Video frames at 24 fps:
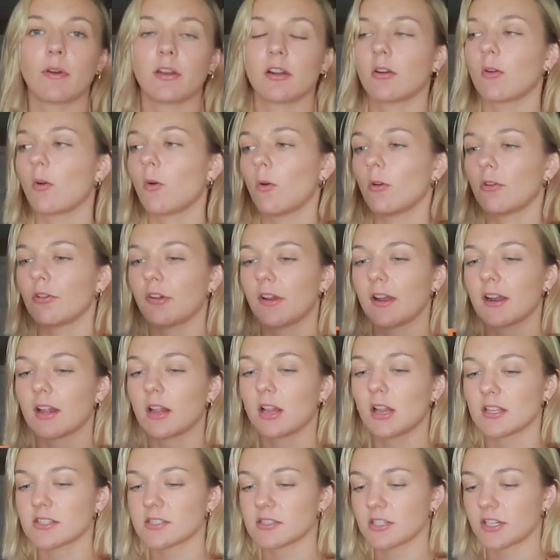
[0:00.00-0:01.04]
butter whole grain
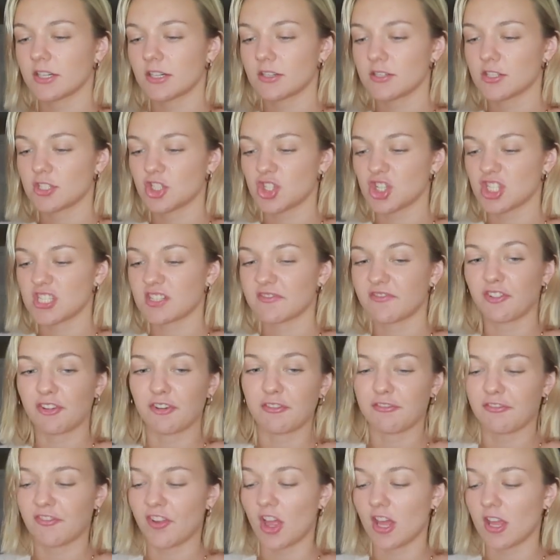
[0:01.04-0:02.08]
clusters just for
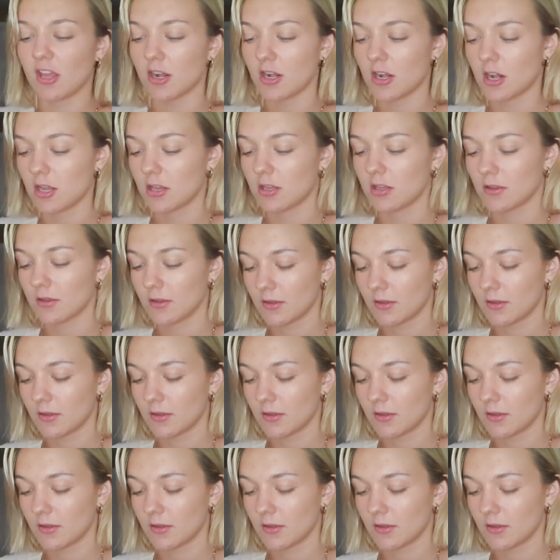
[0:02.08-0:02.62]
fun.